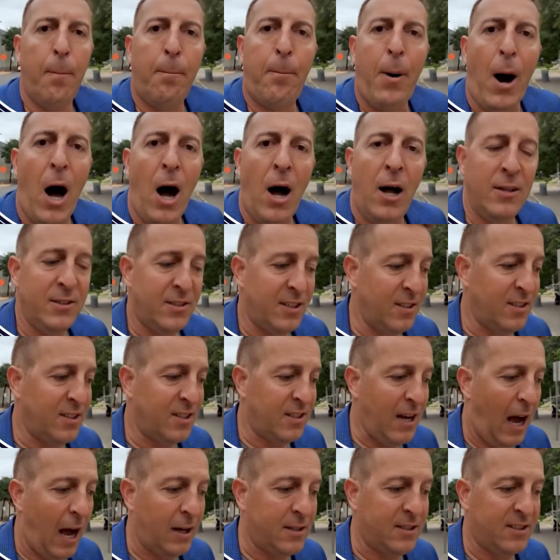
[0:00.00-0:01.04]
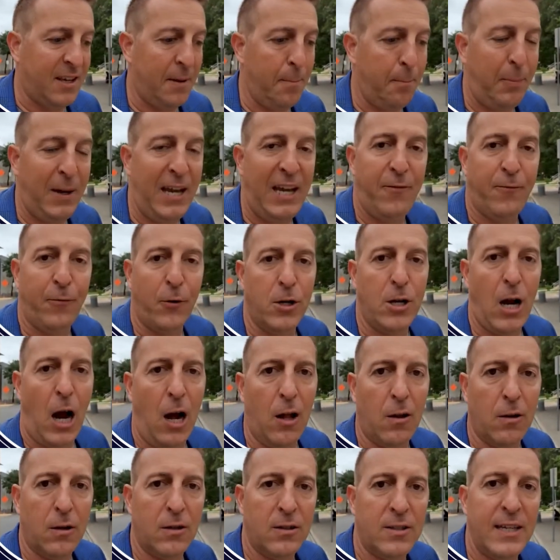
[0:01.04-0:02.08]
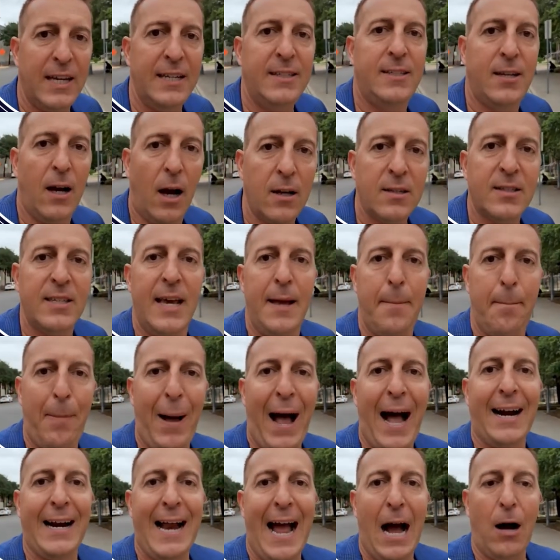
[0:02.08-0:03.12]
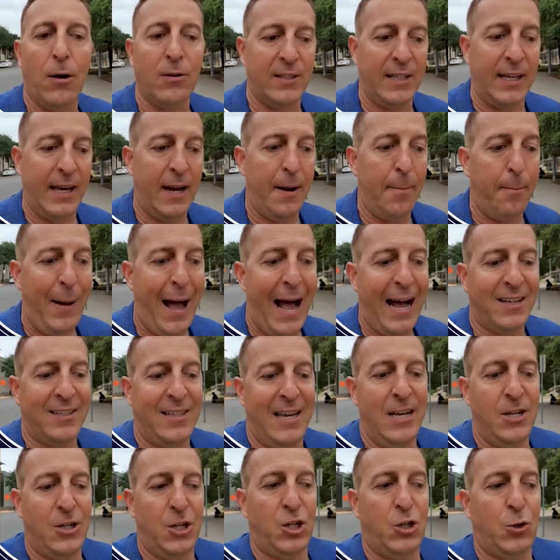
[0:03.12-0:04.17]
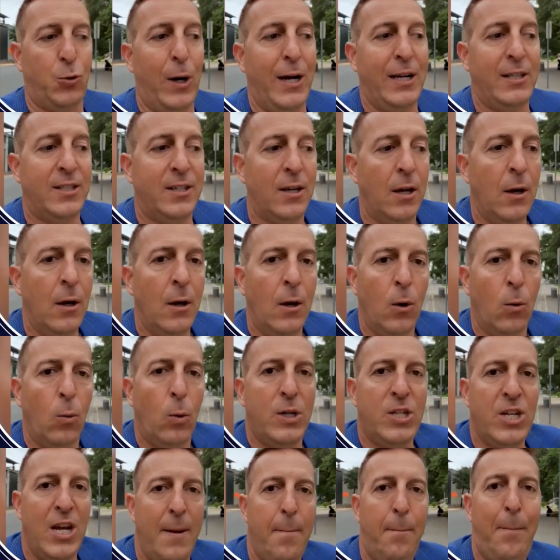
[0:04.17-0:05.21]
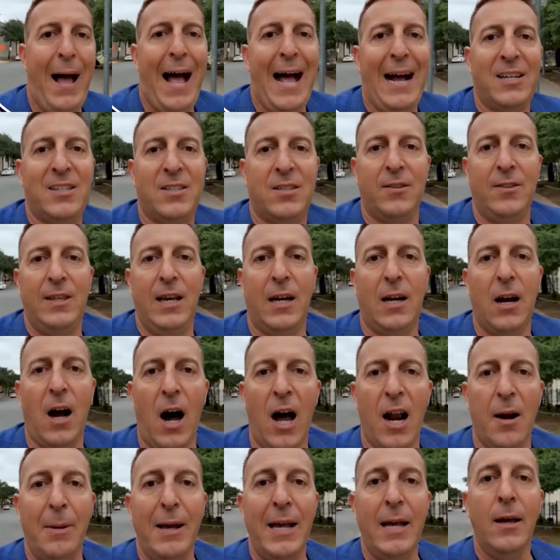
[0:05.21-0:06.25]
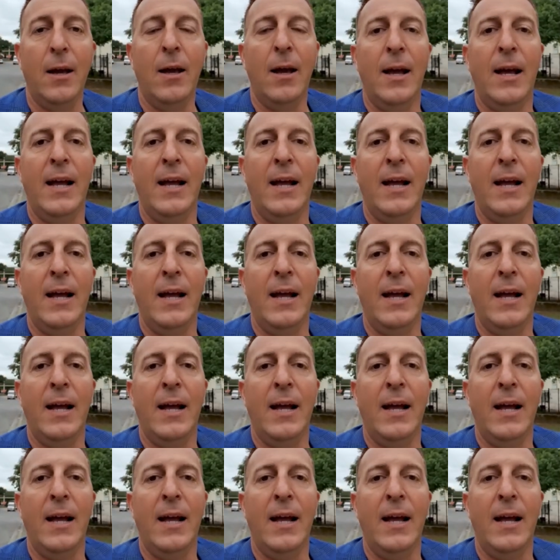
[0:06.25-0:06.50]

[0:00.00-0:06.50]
bonds and stocks compete for dollars, it does impact housing. It impacts interest rates, which impacts the economy.